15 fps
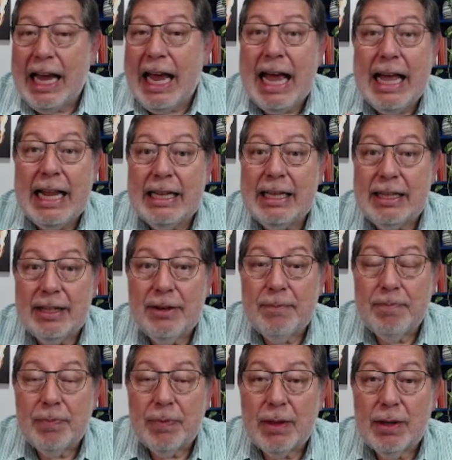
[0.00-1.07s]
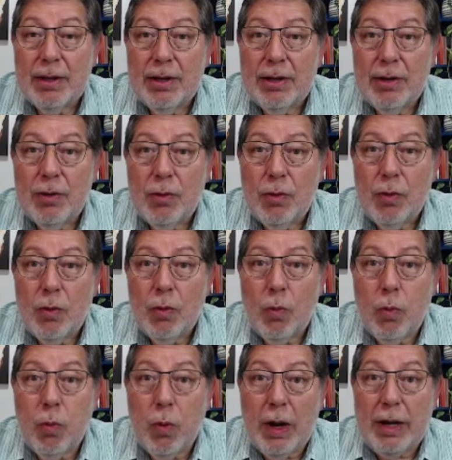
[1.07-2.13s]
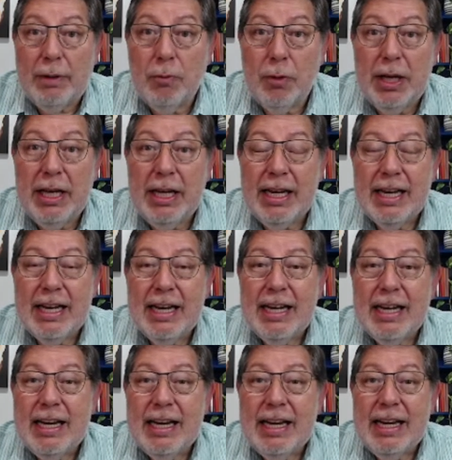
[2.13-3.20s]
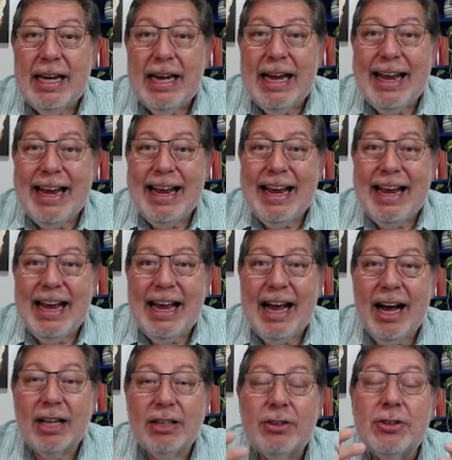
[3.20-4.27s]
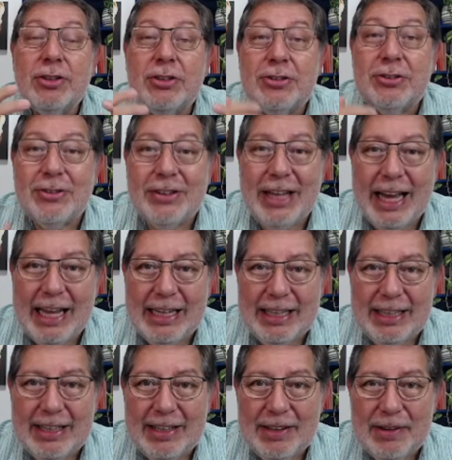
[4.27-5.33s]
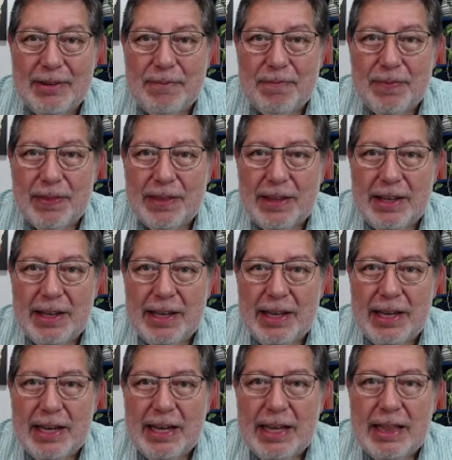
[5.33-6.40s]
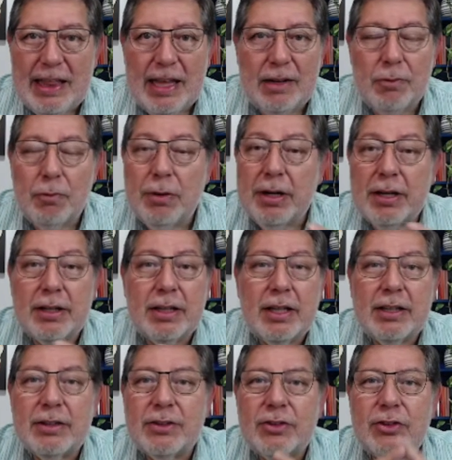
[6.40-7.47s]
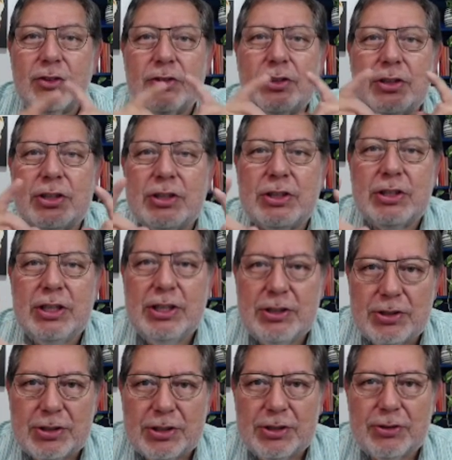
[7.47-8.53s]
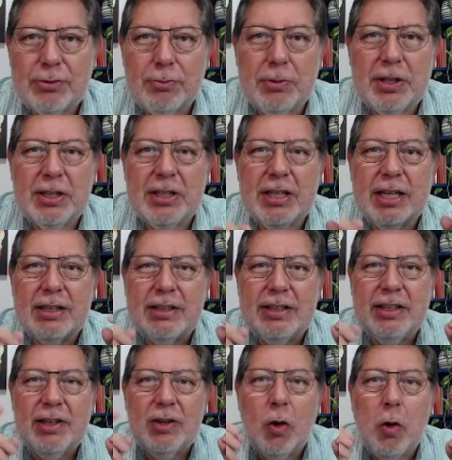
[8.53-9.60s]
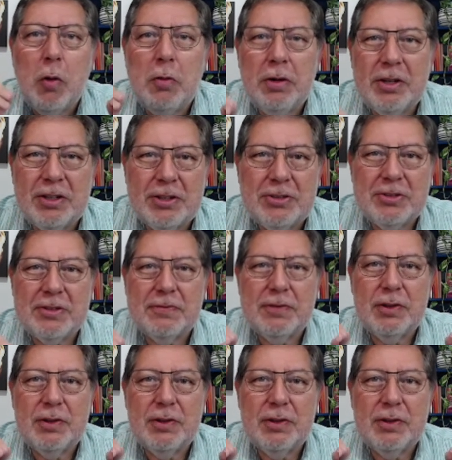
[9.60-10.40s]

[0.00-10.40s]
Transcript: And when we understand that we are not teachers, we're not the owners of